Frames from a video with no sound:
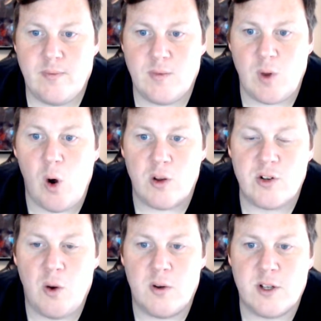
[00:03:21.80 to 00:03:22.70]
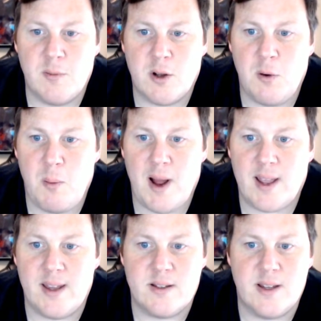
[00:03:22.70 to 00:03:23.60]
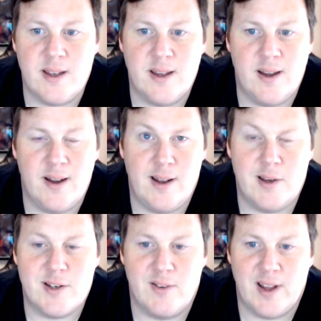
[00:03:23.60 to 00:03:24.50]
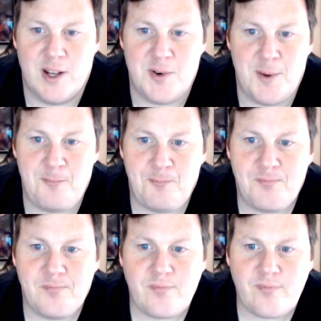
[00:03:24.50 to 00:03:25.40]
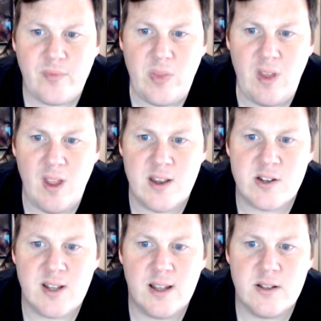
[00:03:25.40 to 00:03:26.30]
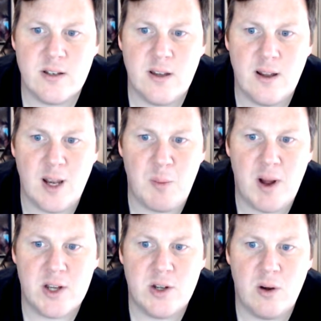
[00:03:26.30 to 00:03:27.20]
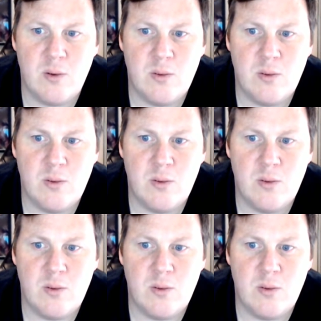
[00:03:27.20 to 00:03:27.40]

Also, what's going to be coming back is the let's see if I can get this right, Estancia Lepacho